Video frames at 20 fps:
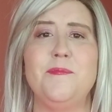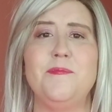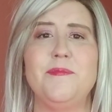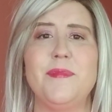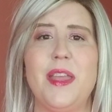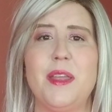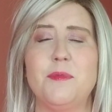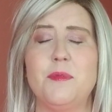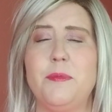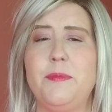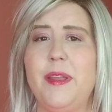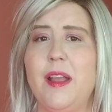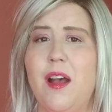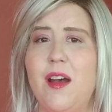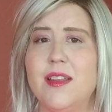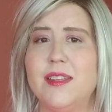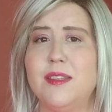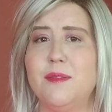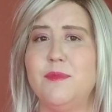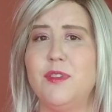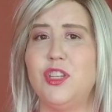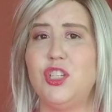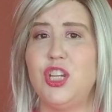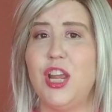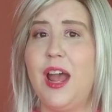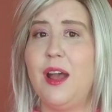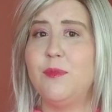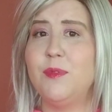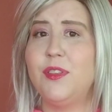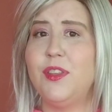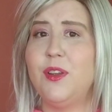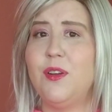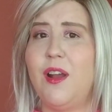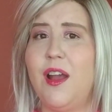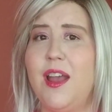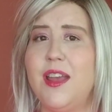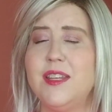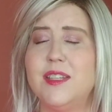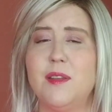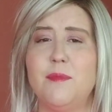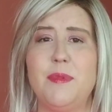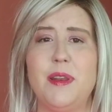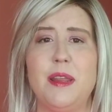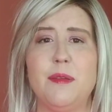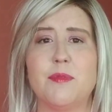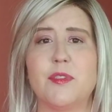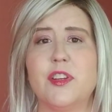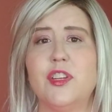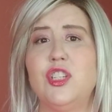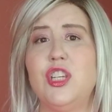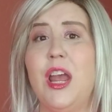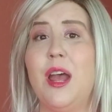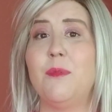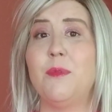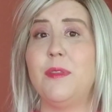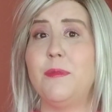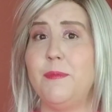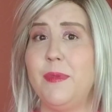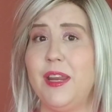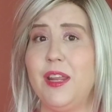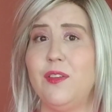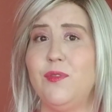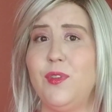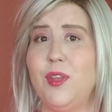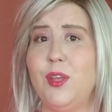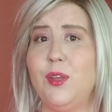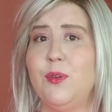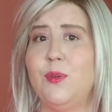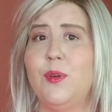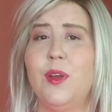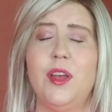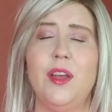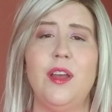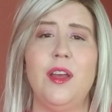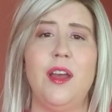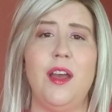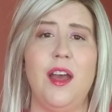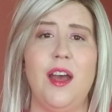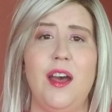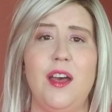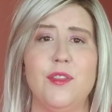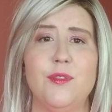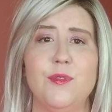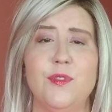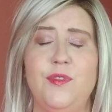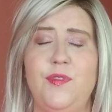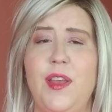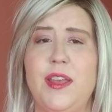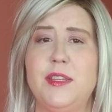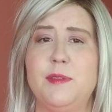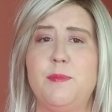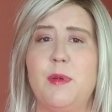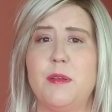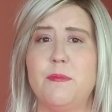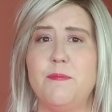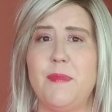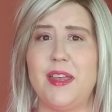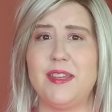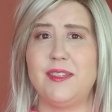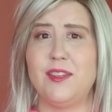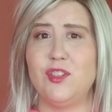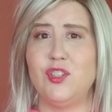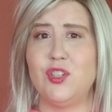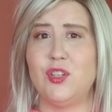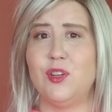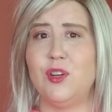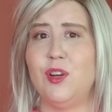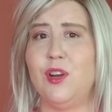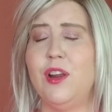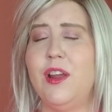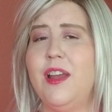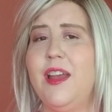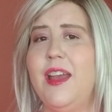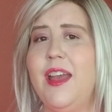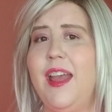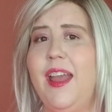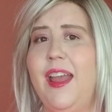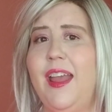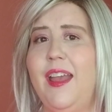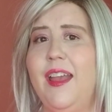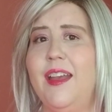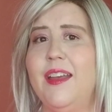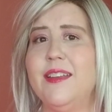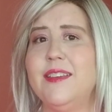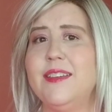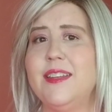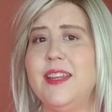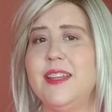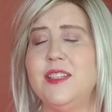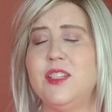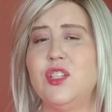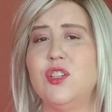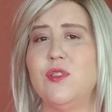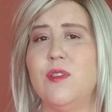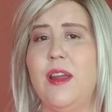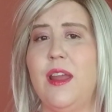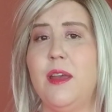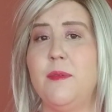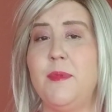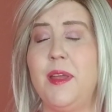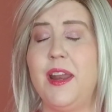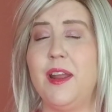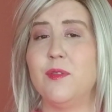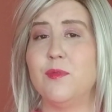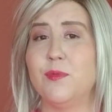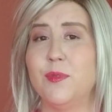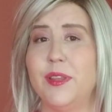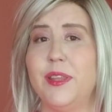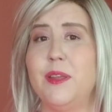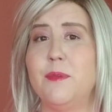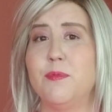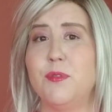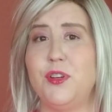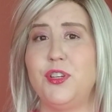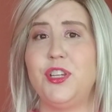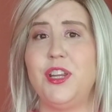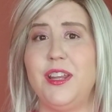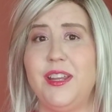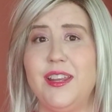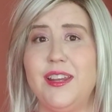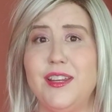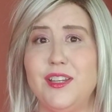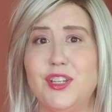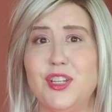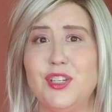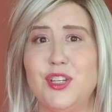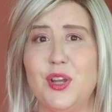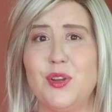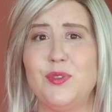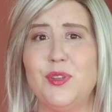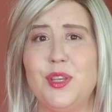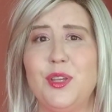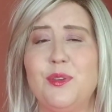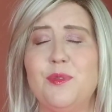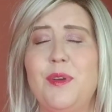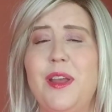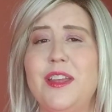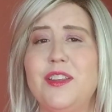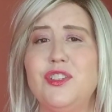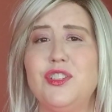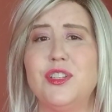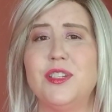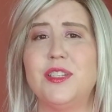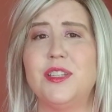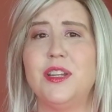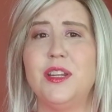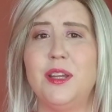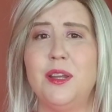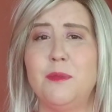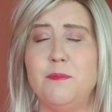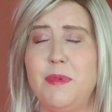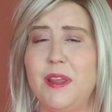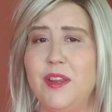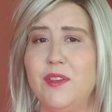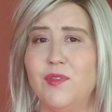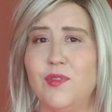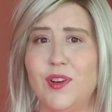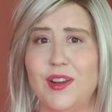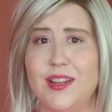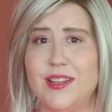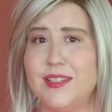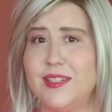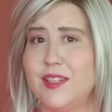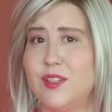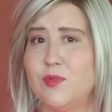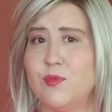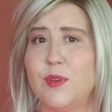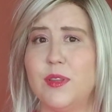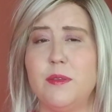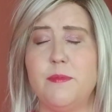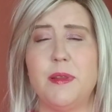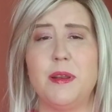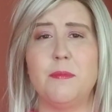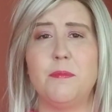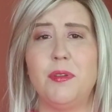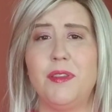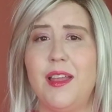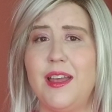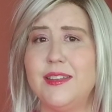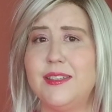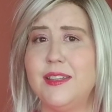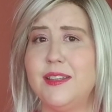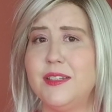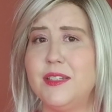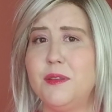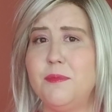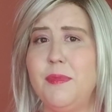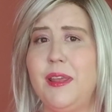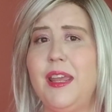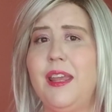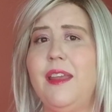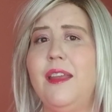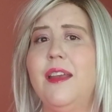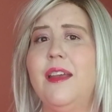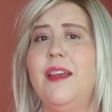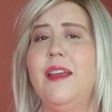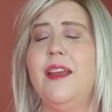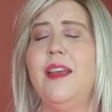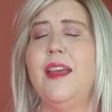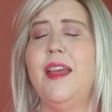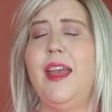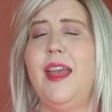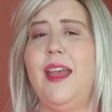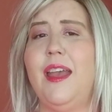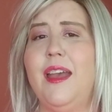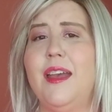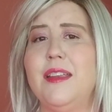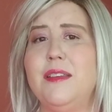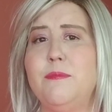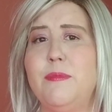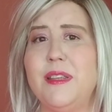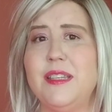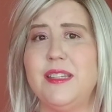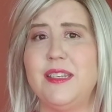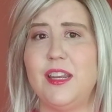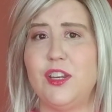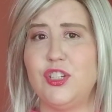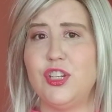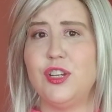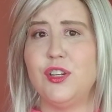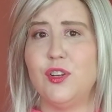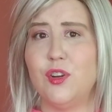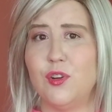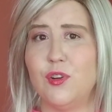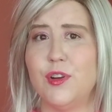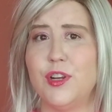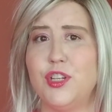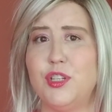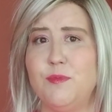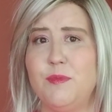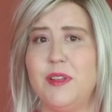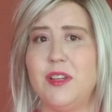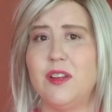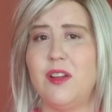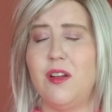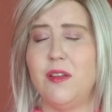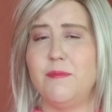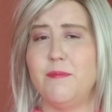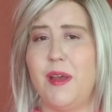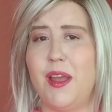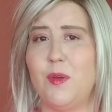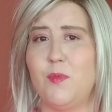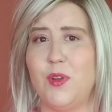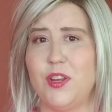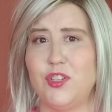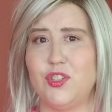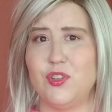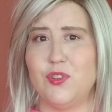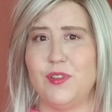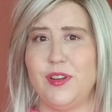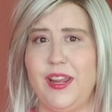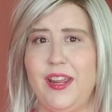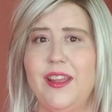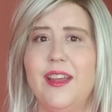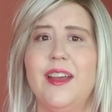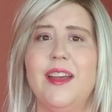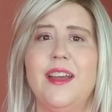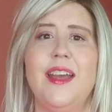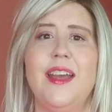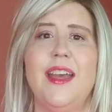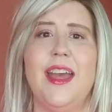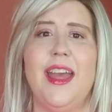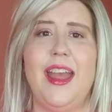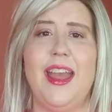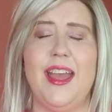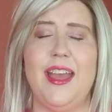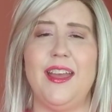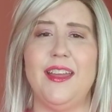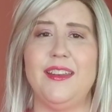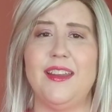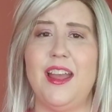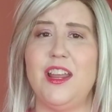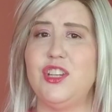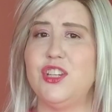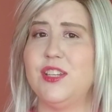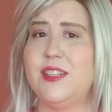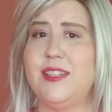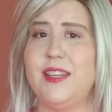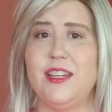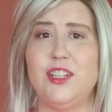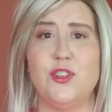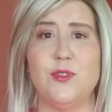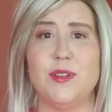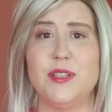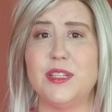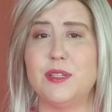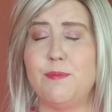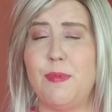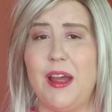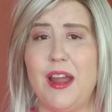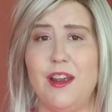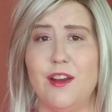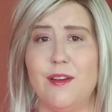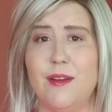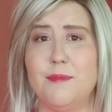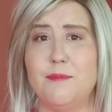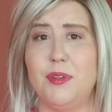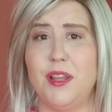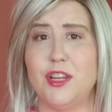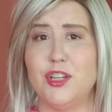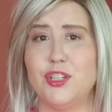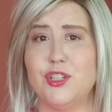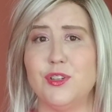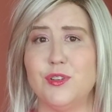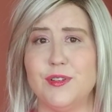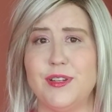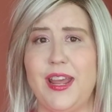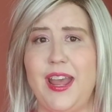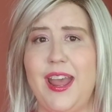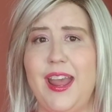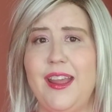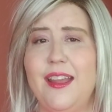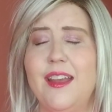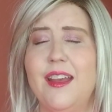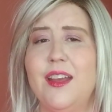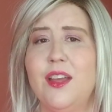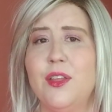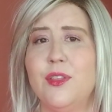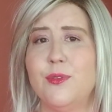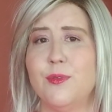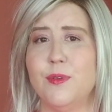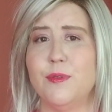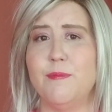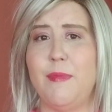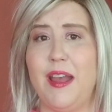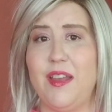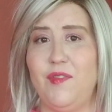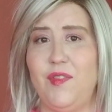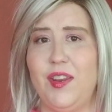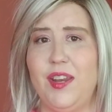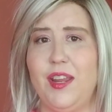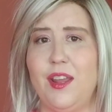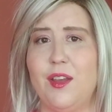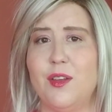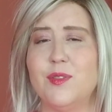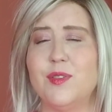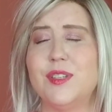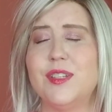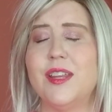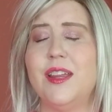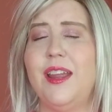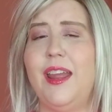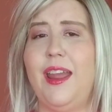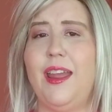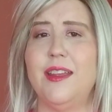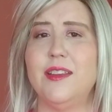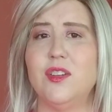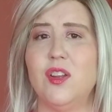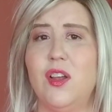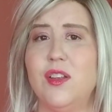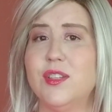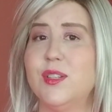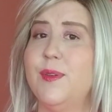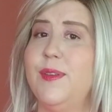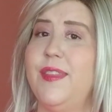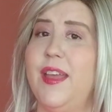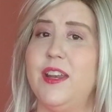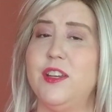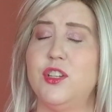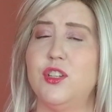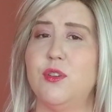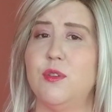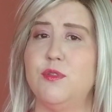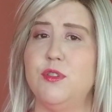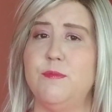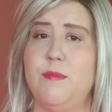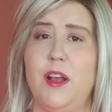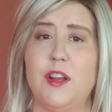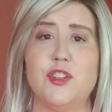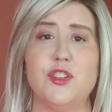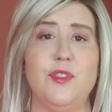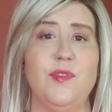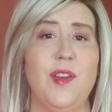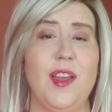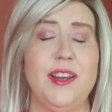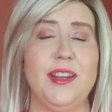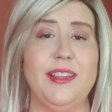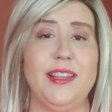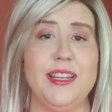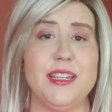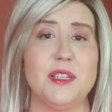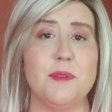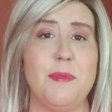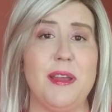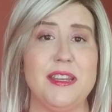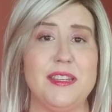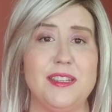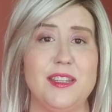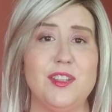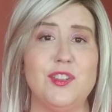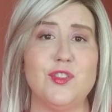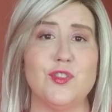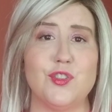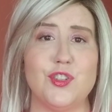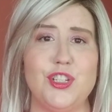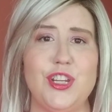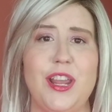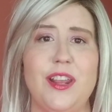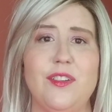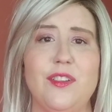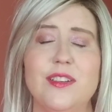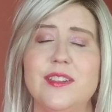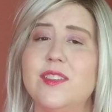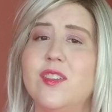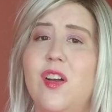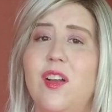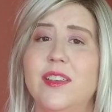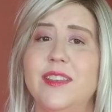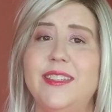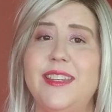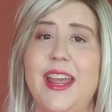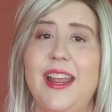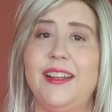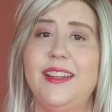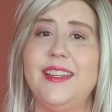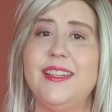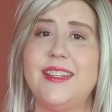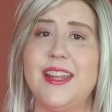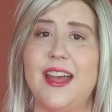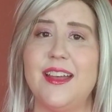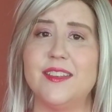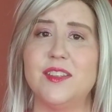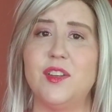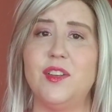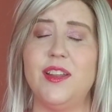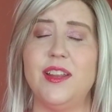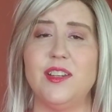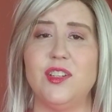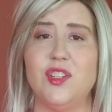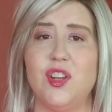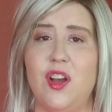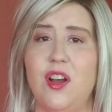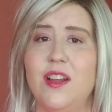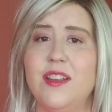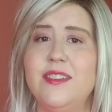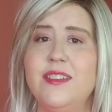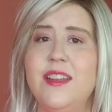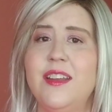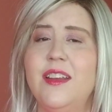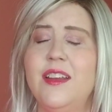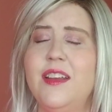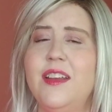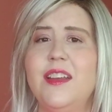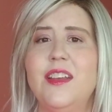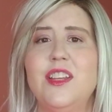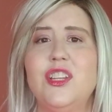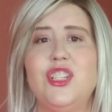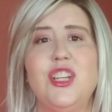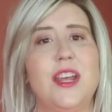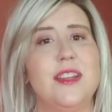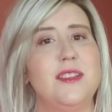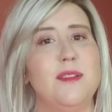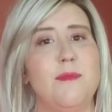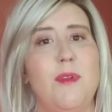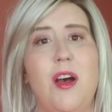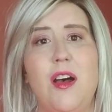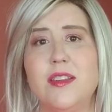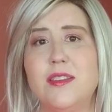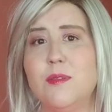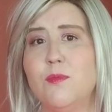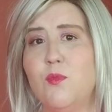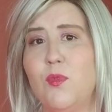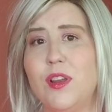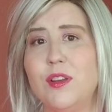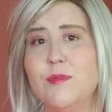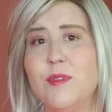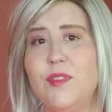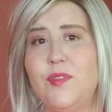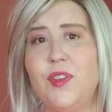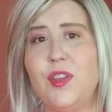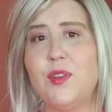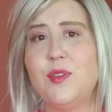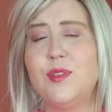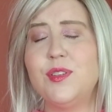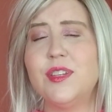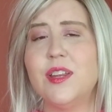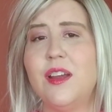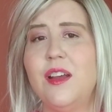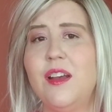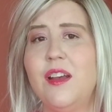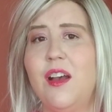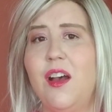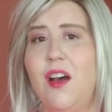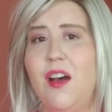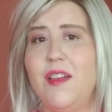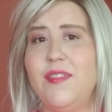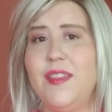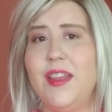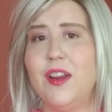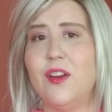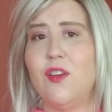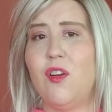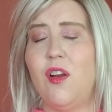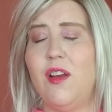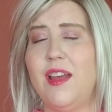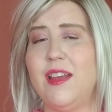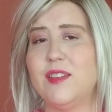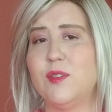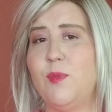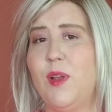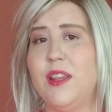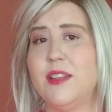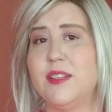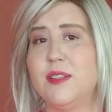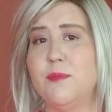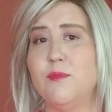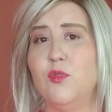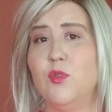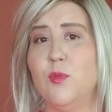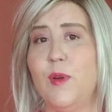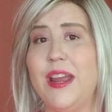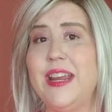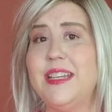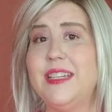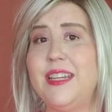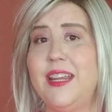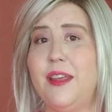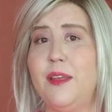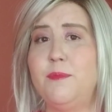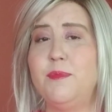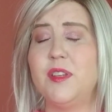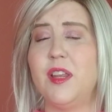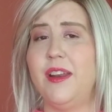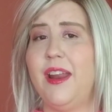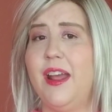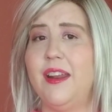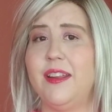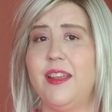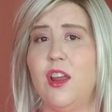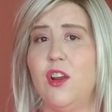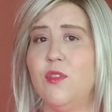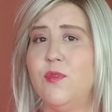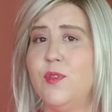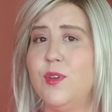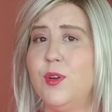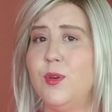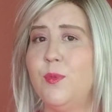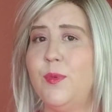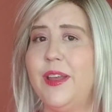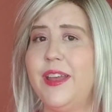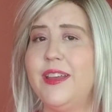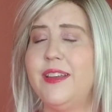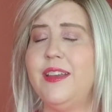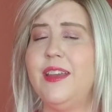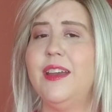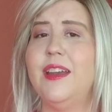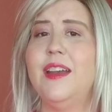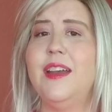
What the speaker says: It would be awesome to chat with you guys. I've been able to chat with many of you through Facebook Messenger and Instagram, and I really appreciate getting to know you and just being friends. It's really been a blessing to me and been such an encouragement on my wig journey. And I just seek to inspire and bless your day through my videos. And also in that description box, you'll find a link to my sister's channel. It's called Daily Dazzle and Dawn. She has some awesome wig reviews on there, as well as some great tips on how to care for your wig.